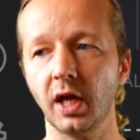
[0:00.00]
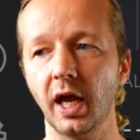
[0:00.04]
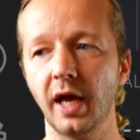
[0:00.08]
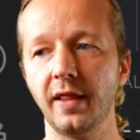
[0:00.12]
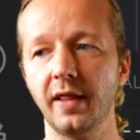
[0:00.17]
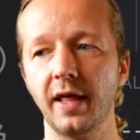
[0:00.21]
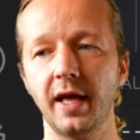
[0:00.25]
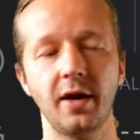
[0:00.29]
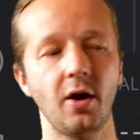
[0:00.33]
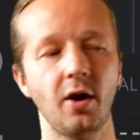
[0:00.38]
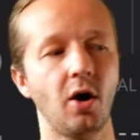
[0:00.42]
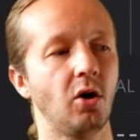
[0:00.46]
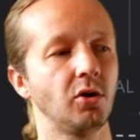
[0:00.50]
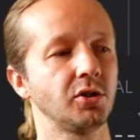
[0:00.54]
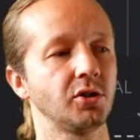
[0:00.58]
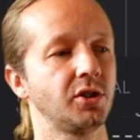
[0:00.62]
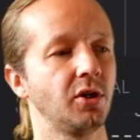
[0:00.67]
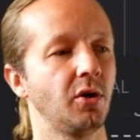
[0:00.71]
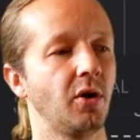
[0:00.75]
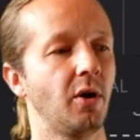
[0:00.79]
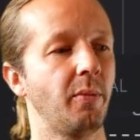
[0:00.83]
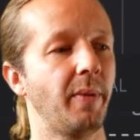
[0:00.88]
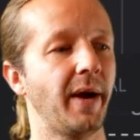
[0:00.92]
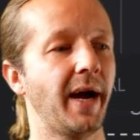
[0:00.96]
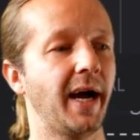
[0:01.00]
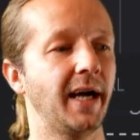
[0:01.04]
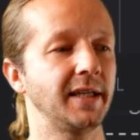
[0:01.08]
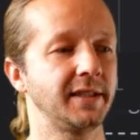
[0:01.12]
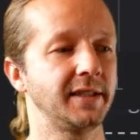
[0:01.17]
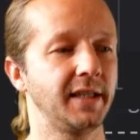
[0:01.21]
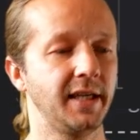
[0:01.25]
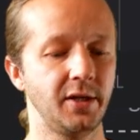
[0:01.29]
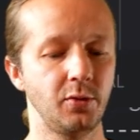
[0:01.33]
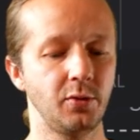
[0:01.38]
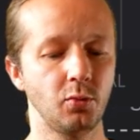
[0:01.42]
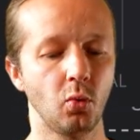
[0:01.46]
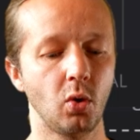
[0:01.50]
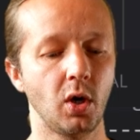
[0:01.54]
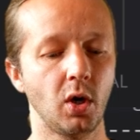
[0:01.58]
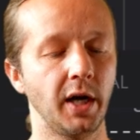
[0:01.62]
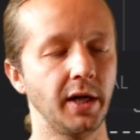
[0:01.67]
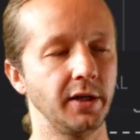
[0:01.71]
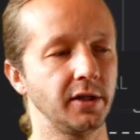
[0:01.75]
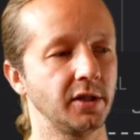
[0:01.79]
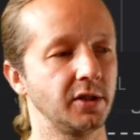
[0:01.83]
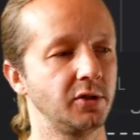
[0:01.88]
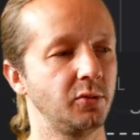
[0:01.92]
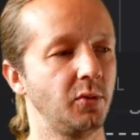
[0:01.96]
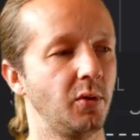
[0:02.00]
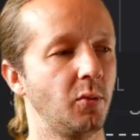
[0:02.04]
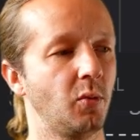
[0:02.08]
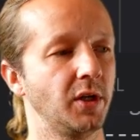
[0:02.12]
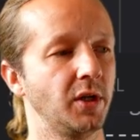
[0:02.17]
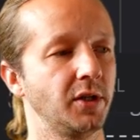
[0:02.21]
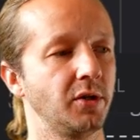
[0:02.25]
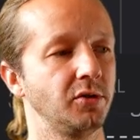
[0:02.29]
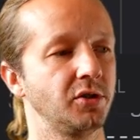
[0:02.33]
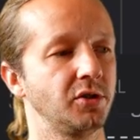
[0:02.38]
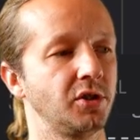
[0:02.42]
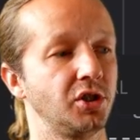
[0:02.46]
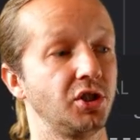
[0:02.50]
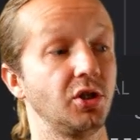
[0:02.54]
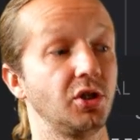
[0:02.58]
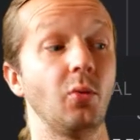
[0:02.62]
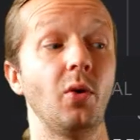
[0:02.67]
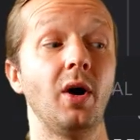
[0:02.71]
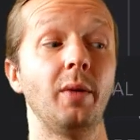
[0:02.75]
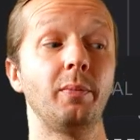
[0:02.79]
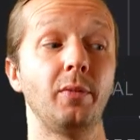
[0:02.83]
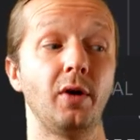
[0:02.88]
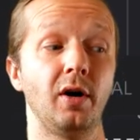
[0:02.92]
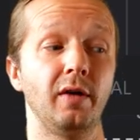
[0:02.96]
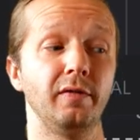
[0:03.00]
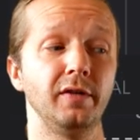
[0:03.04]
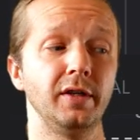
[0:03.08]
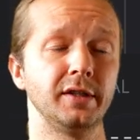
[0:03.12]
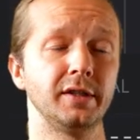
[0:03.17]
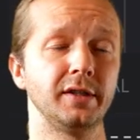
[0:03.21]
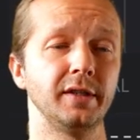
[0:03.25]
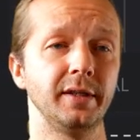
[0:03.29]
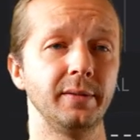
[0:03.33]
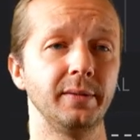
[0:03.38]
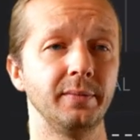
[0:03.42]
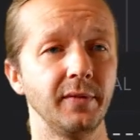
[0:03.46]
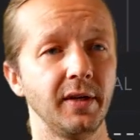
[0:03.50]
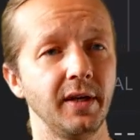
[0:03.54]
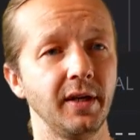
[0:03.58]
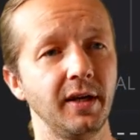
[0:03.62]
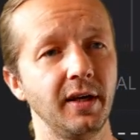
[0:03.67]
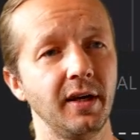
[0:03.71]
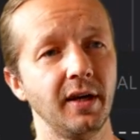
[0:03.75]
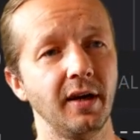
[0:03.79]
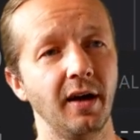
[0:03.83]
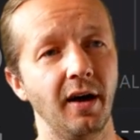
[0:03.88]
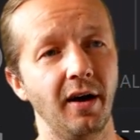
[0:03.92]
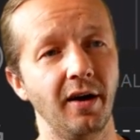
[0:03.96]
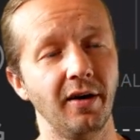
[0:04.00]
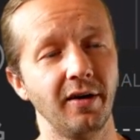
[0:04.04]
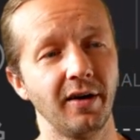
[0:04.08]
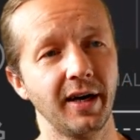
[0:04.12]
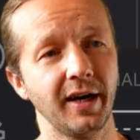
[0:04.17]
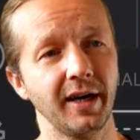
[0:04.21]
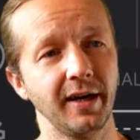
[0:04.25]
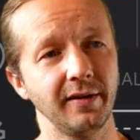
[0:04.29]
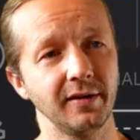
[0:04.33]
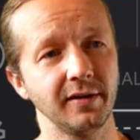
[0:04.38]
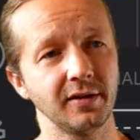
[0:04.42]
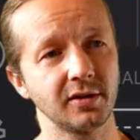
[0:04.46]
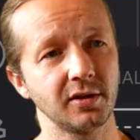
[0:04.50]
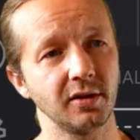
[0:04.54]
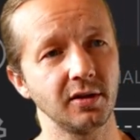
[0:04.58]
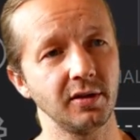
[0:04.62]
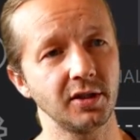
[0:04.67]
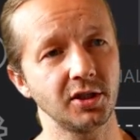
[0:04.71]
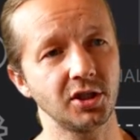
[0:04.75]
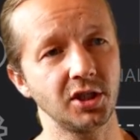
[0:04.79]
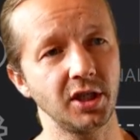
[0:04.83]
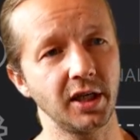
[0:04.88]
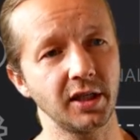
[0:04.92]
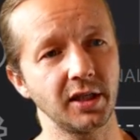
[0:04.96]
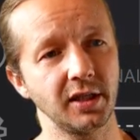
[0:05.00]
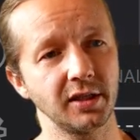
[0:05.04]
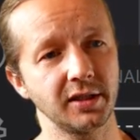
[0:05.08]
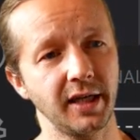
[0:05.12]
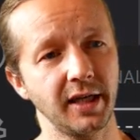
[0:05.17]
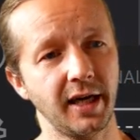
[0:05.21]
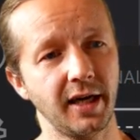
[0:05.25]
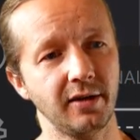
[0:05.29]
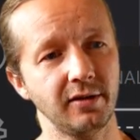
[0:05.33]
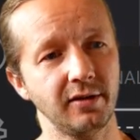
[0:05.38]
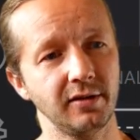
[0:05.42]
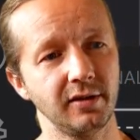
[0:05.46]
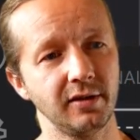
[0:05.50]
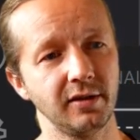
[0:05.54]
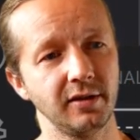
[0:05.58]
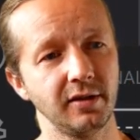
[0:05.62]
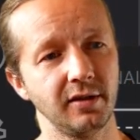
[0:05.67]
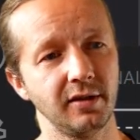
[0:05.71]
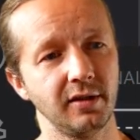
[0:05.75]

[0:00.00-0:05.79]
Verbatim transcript: and then also opacity 1, because we want those to show up, obviously. All right, so let's check this out.